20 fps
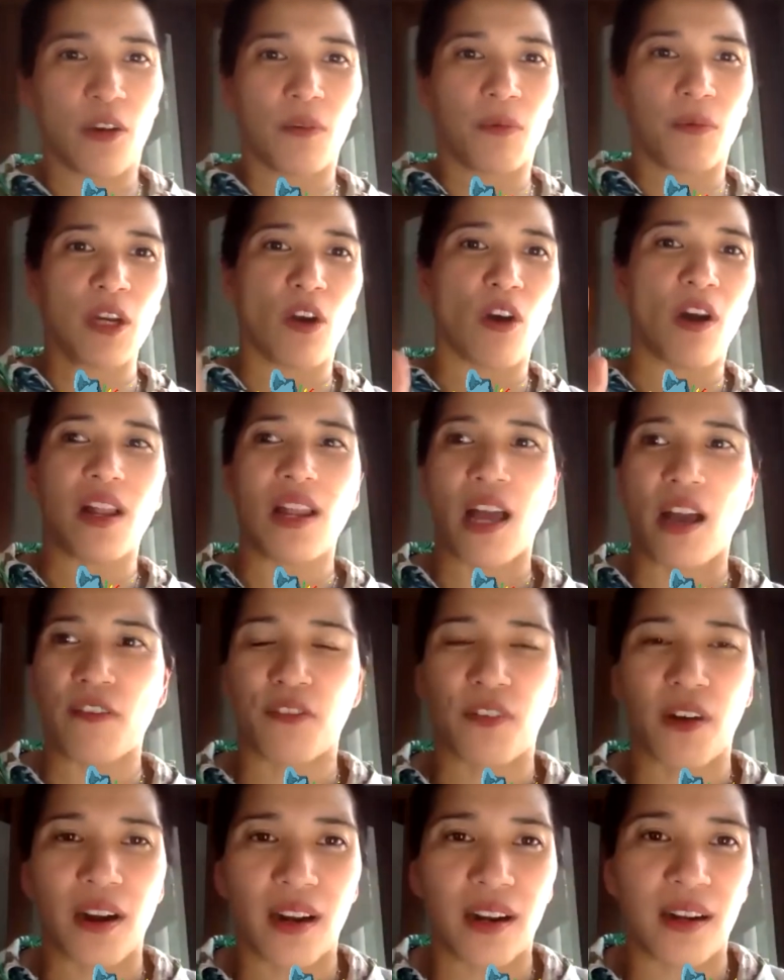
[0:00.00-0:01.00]
We all have
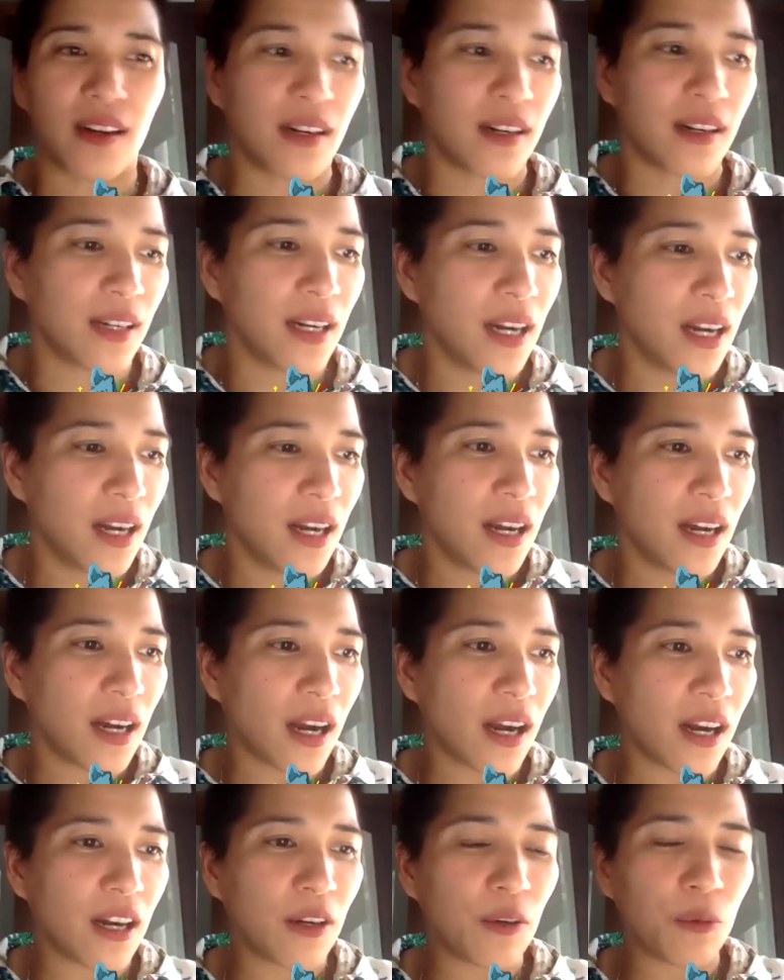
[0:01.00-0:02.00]
our
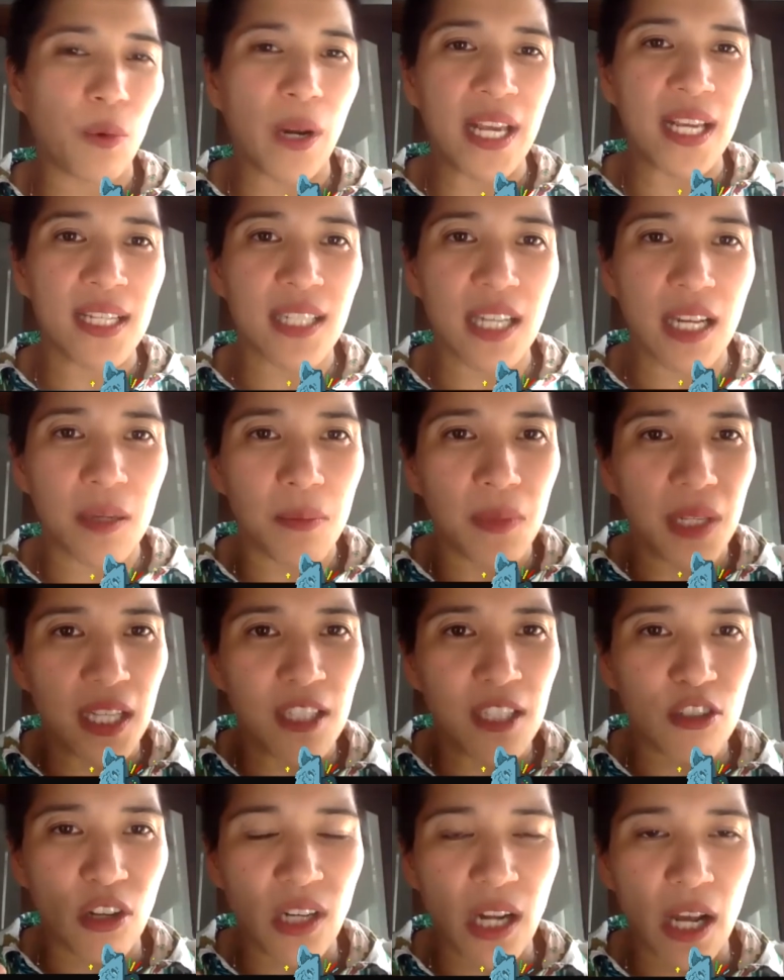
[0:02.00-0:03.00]
ways and
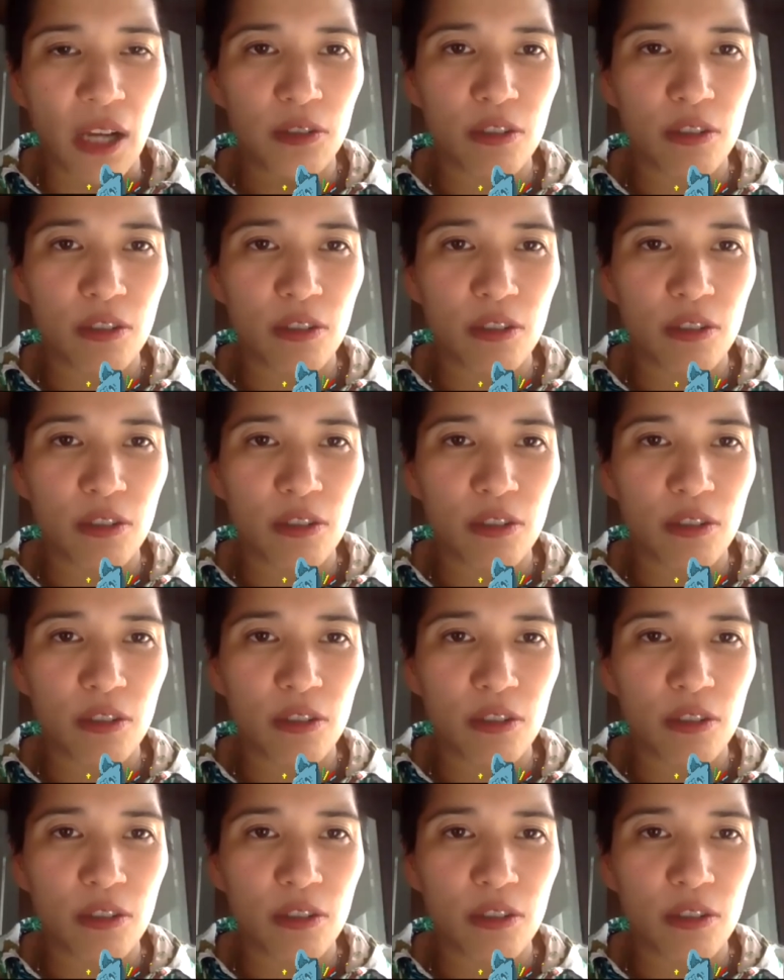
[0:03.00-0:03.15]
means on how